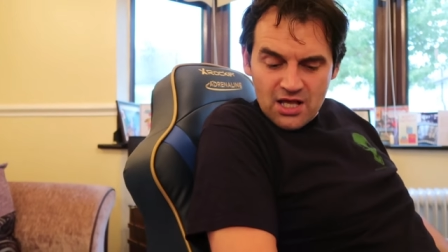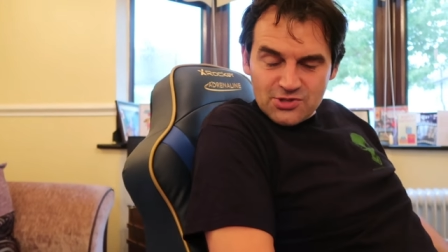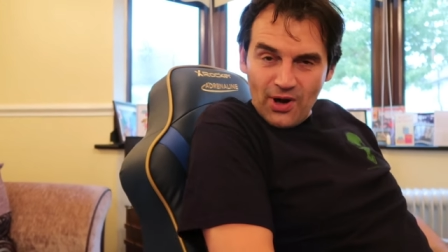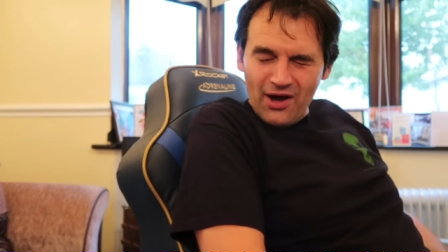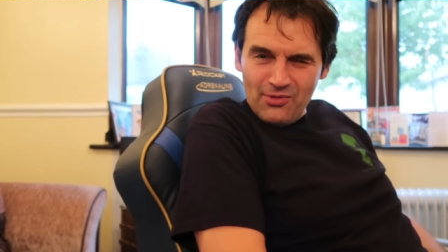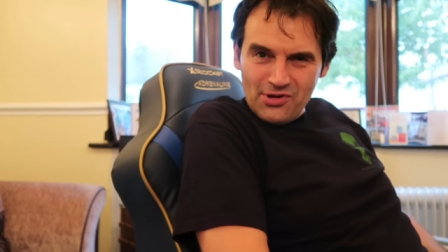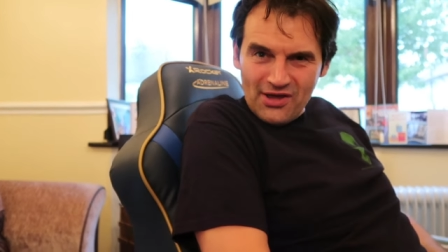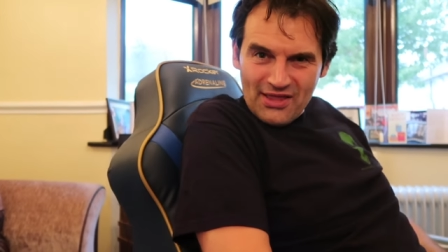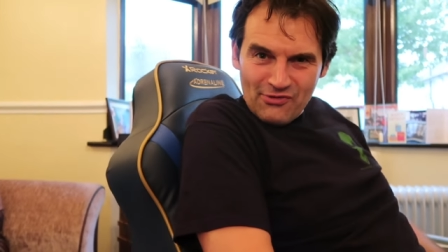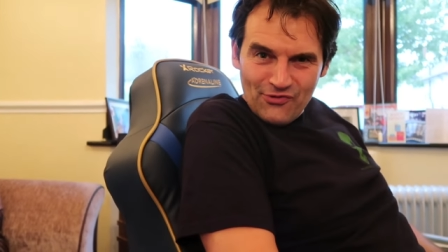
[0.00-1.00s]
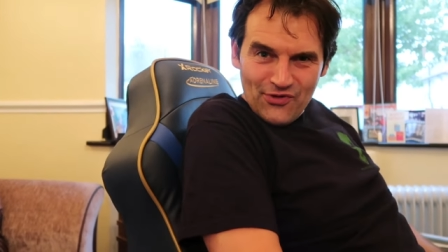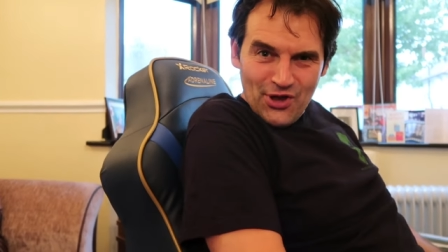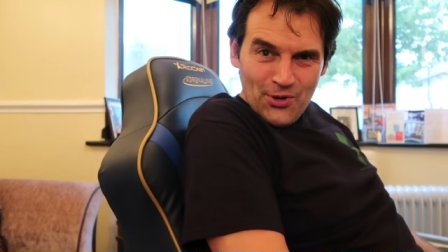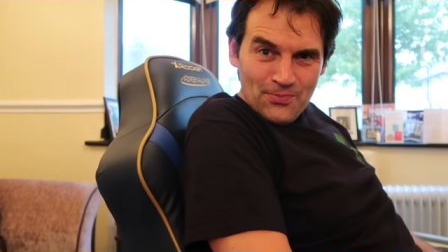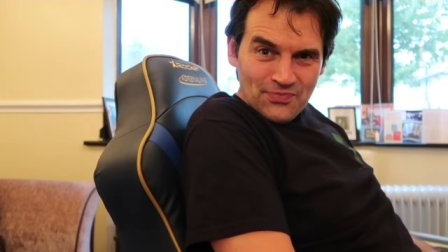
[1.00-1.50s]
So I hope you like that
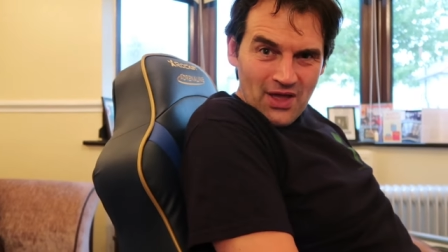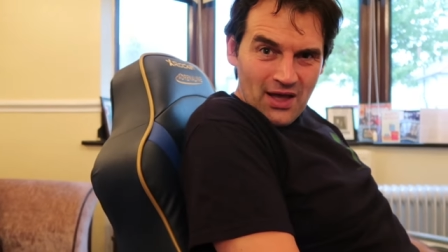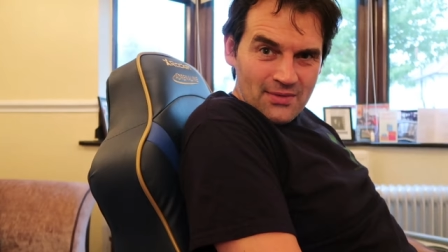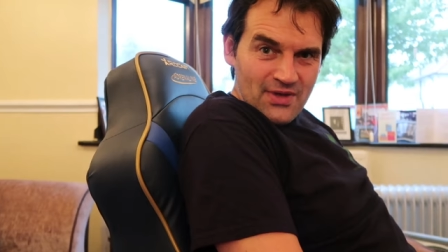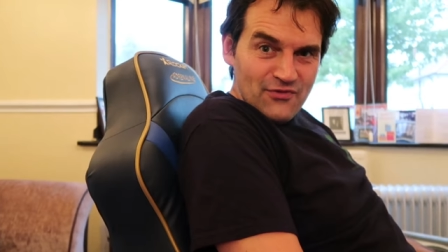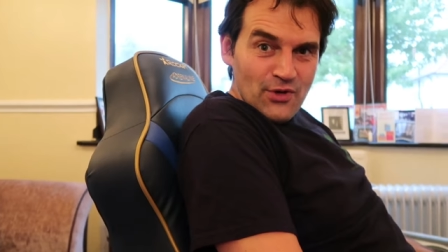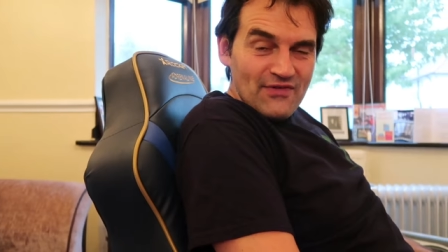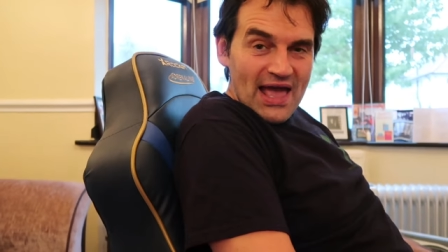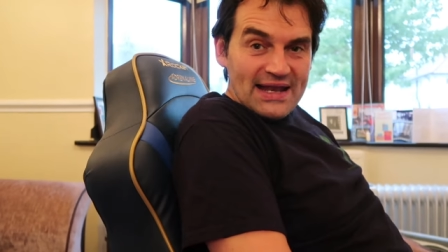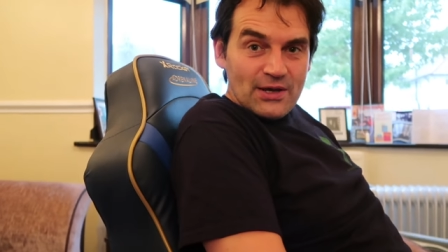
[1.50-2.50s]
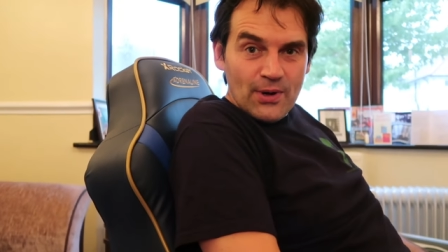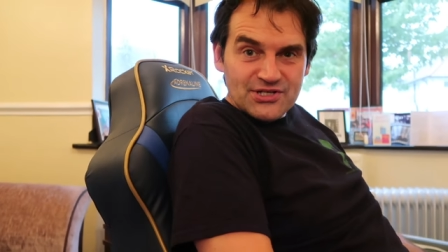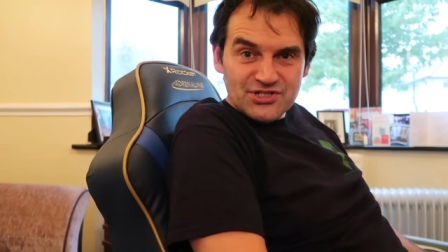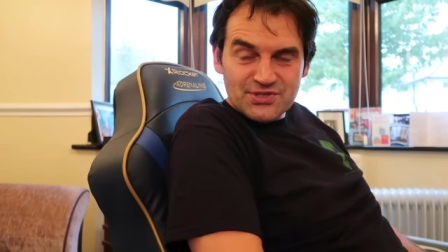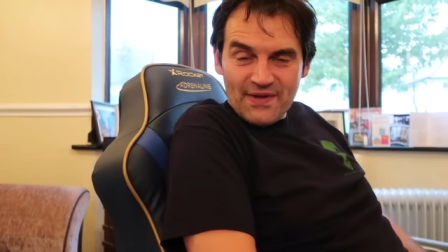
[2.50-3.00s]
review. If you have any
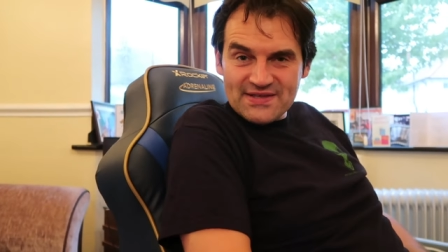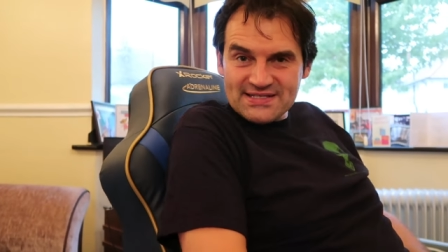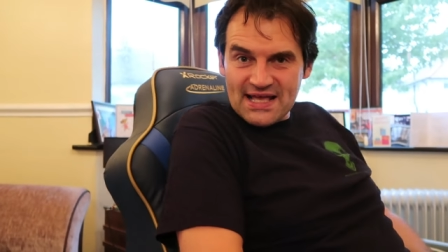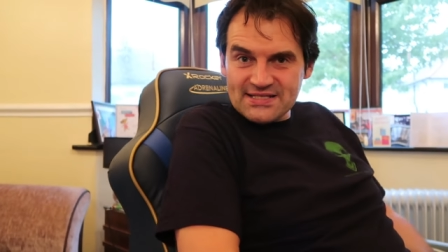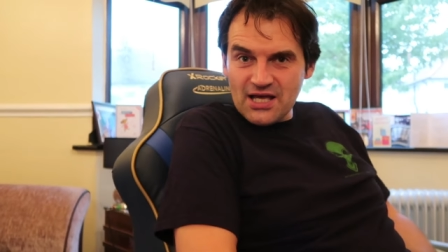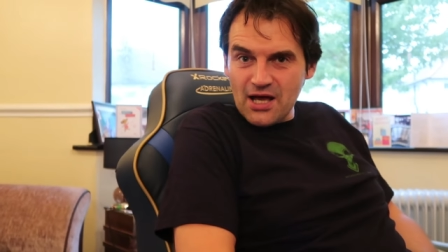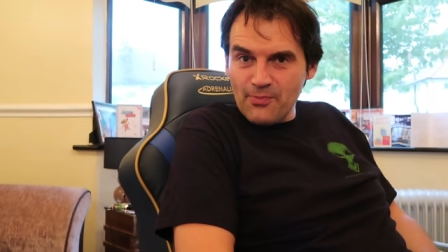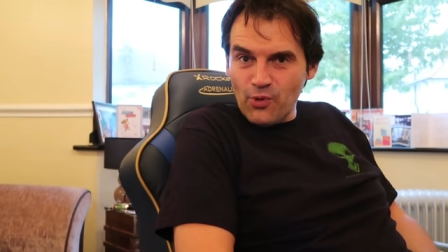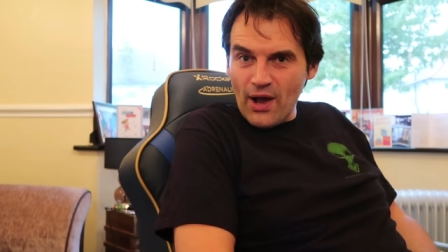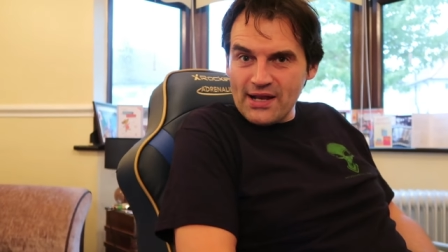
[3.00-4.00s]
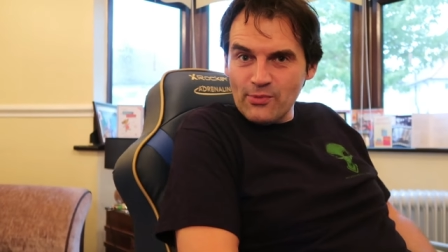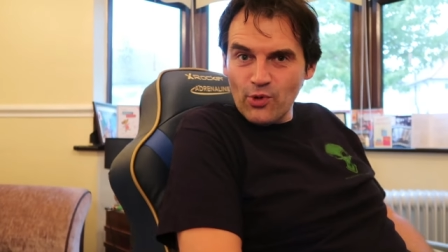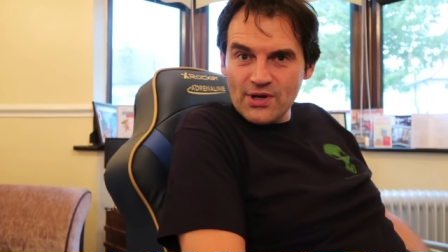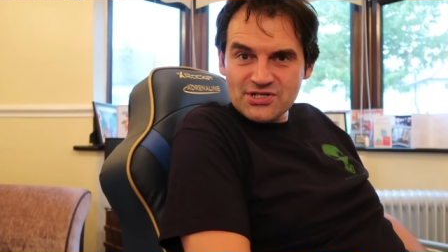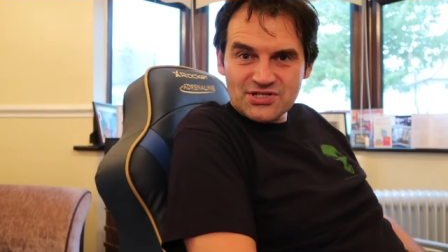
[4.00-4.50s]
questions about the setup or any
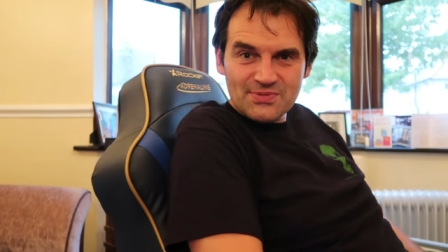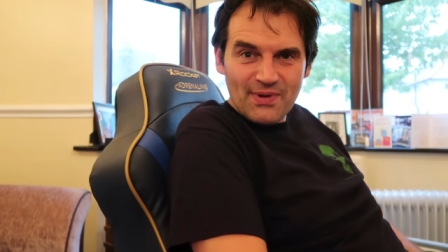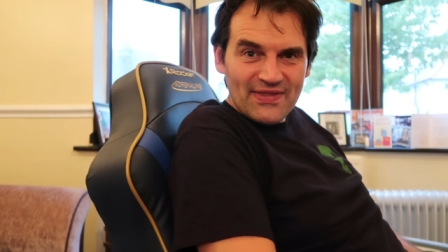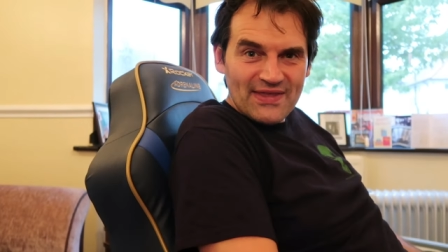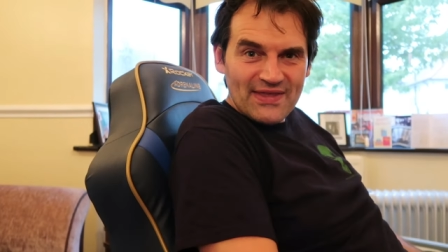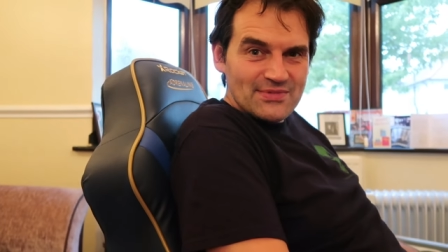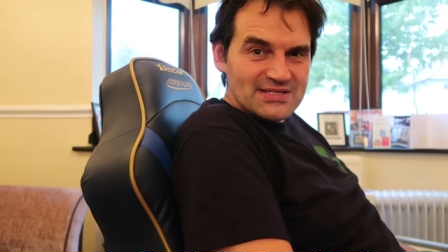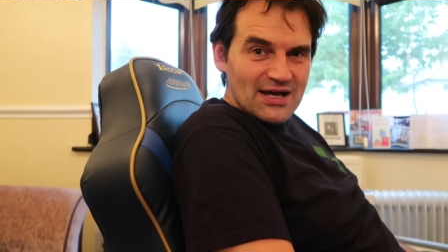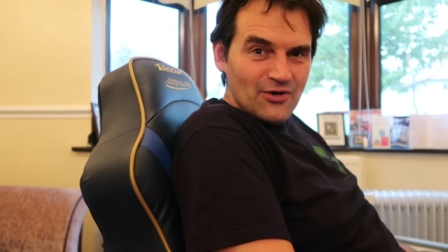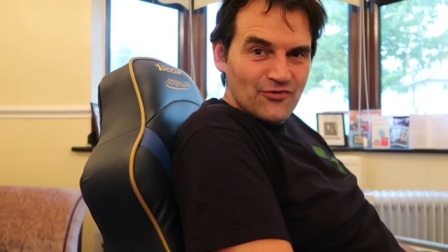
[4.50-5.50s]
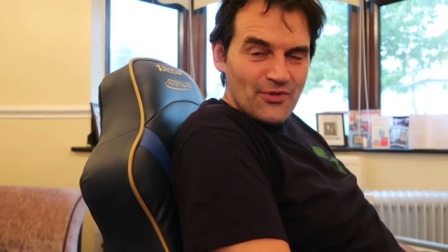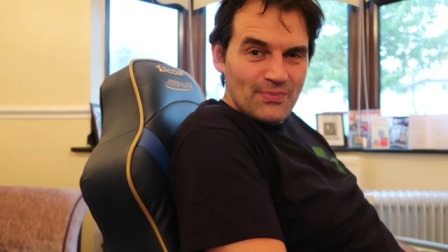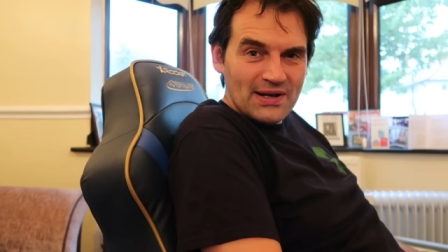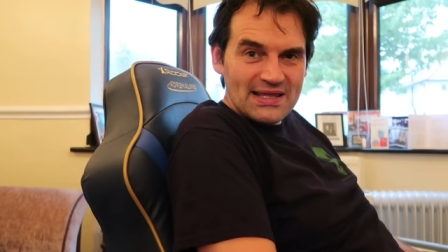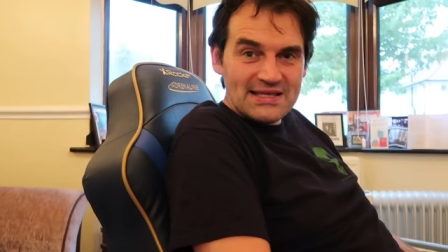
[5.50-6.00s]
more questions about the game itself, or
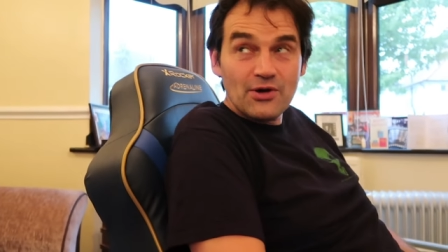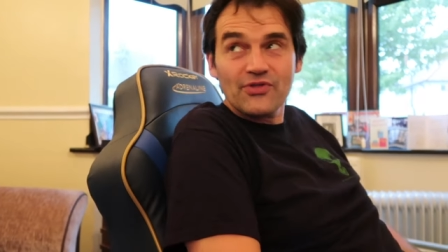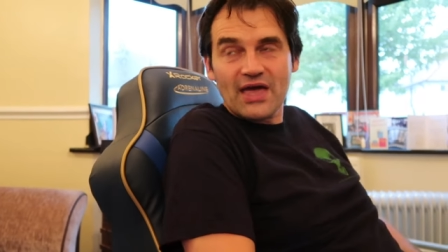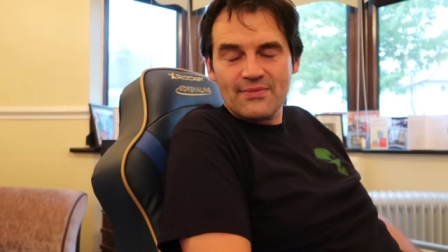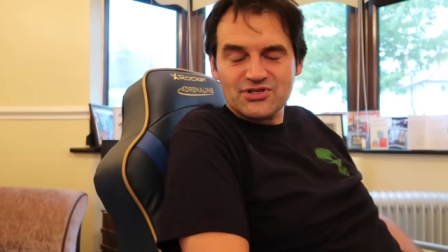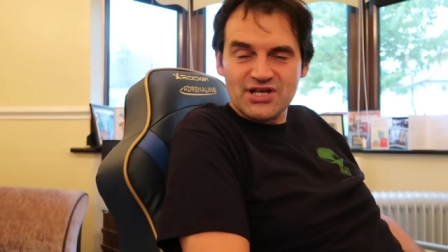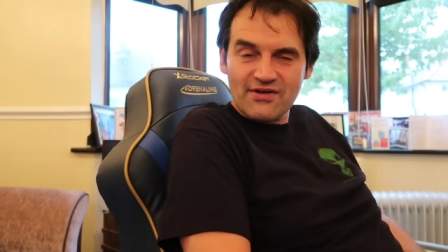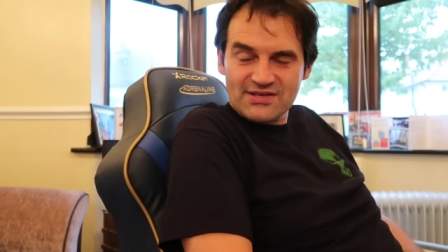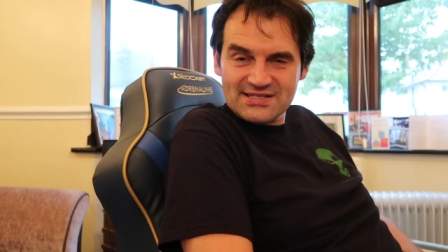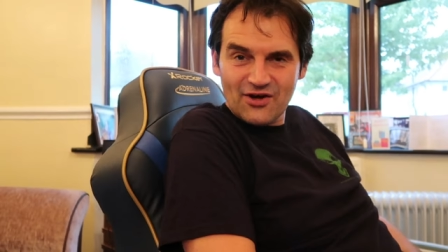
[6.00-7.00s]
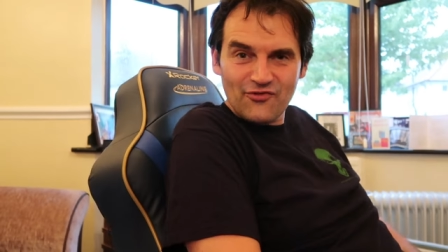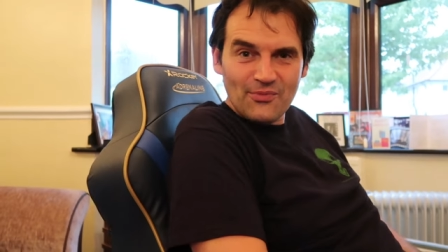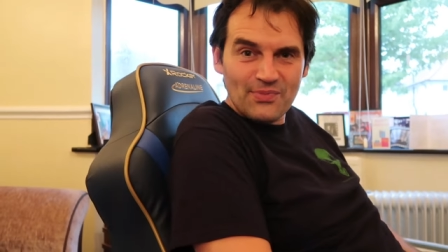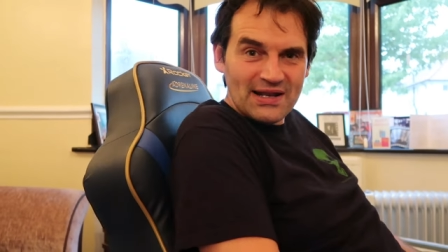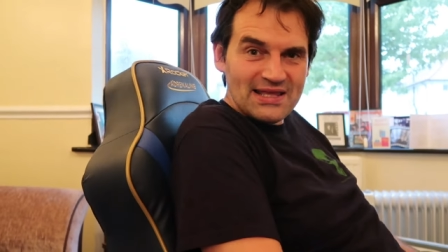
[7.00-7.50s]
the gaming chair itself,
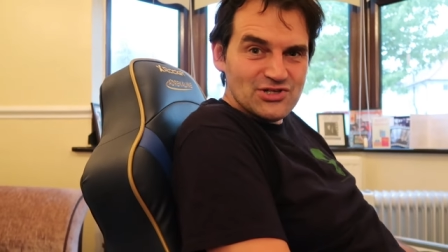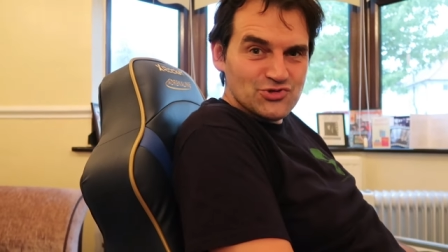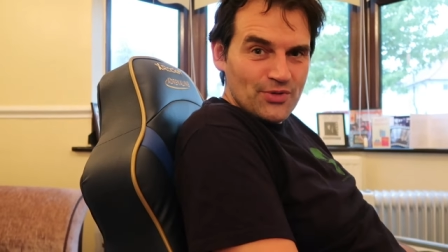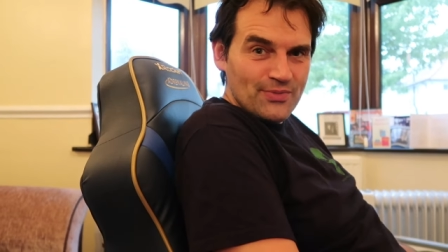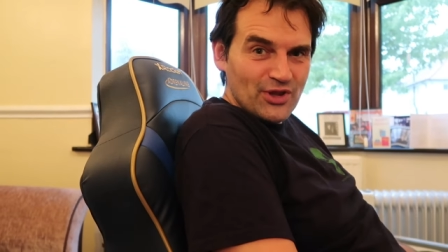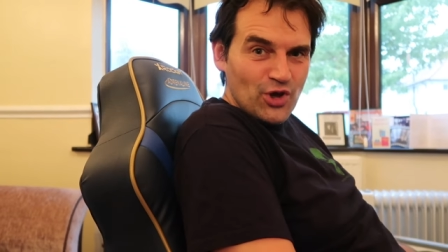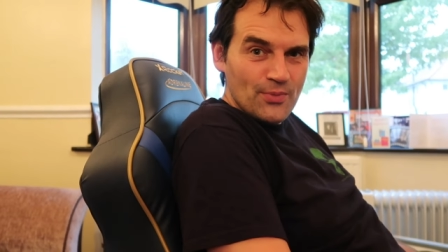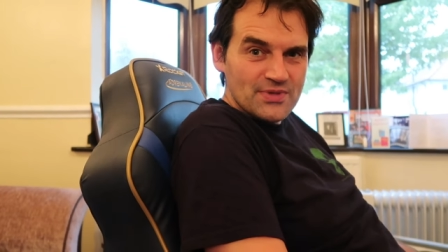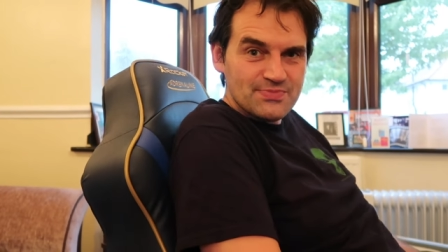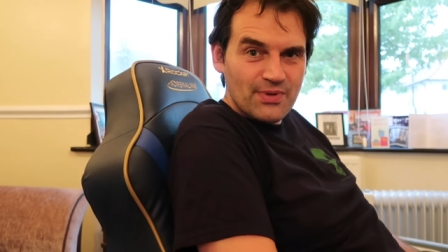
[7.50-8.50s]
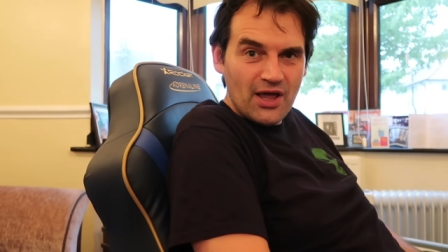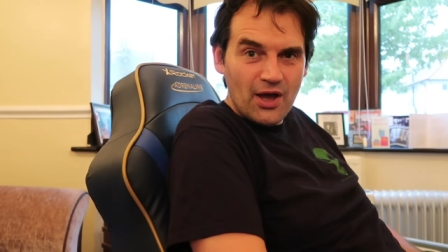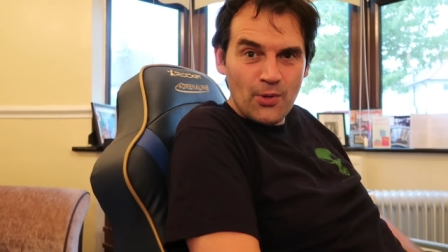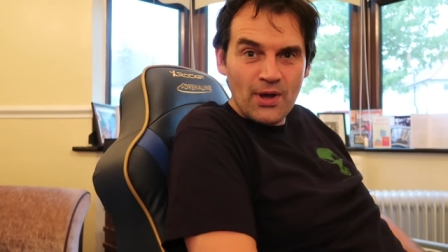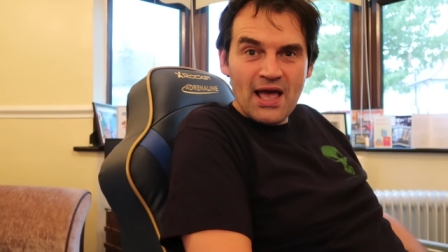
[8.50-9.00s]
please drop them in the comments
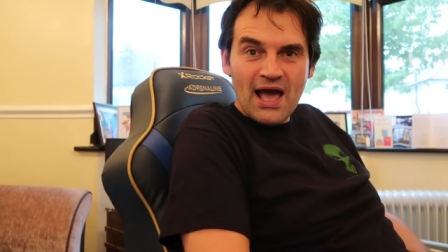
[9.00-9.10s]
below.